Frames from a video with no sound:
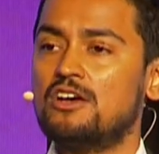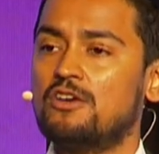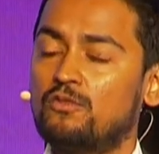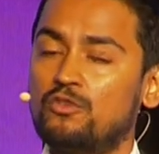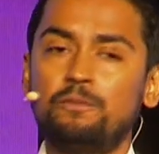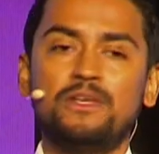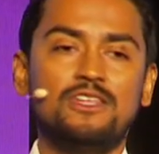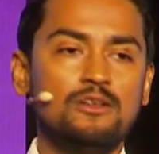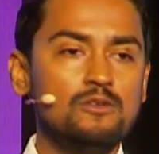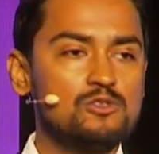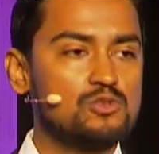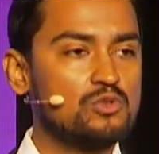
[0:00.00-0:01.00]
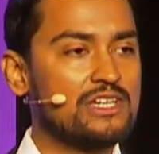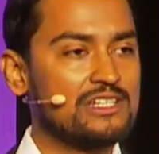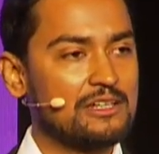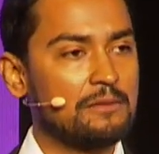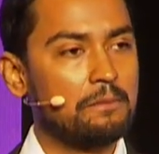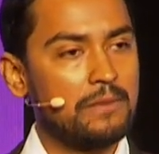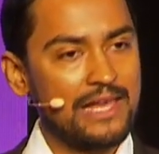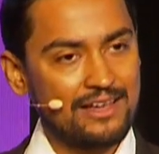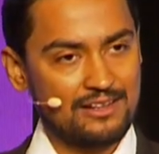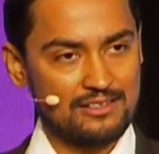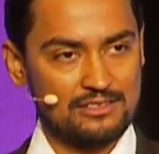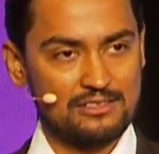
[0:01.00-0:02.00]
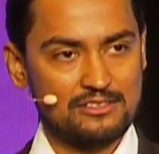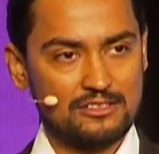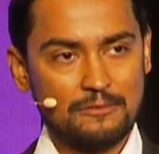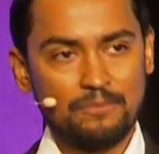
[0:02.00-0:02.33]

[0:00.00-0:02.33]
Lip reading: would be used to getting black color.